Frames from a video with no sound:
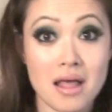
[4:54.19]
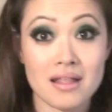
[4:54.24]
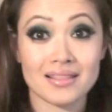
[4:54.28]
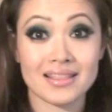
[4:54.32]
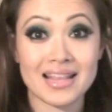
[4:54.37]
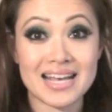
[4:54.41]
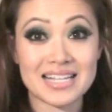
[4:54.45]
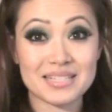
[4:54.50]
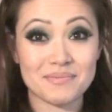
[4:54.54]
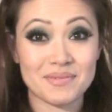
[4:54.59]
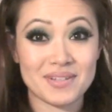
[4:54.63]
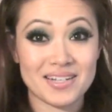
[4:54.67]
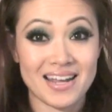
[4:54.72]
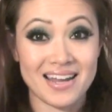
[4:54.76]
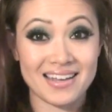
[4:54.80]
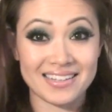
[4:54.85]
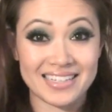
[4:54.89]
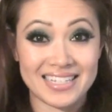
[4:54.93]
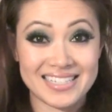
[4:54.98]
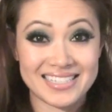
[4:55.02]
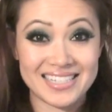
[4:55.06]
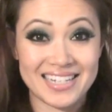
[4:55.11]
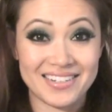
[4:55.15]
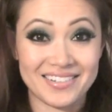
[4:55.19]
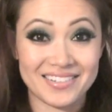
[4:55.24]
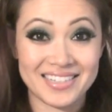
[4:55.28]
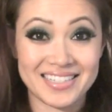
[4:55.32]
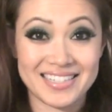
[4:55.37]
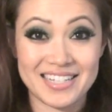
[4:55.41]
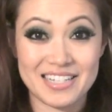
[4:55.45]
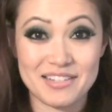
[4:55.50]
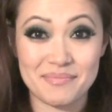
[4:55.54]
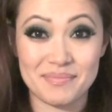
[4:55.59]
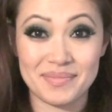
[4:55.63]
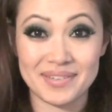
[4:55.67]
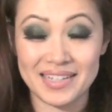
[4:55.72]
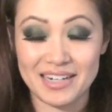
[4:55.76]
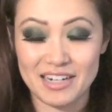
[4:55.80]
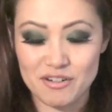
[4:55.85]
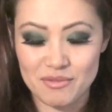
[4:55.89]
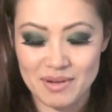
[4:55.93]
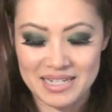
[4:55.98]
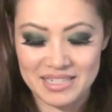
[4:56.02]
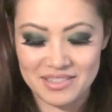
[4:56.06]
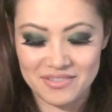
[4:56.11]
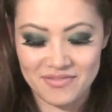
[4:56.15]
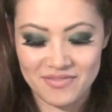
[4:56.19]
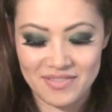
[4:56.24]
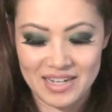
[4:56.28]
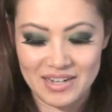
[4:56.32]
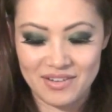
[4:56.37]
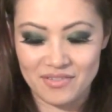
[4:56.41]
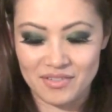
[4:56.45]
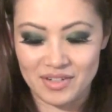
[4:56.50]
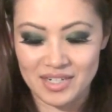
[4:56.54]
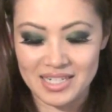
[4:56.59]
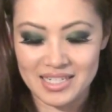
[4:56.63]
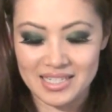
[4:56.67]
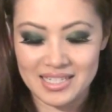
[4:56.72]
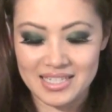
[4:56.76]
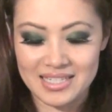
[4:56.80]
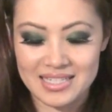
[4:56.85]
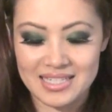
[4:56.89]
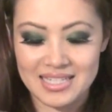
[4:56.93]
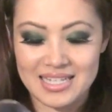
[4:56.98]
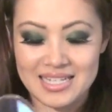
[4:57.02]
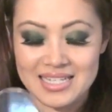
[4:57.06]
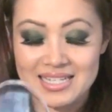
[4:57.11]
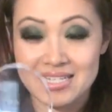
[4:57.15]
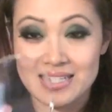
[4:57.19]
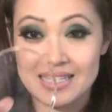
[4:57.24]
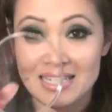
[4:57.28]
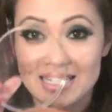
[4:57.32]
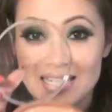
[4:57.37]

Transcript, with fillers: Last but not least, I know this is Blair my favorite. This is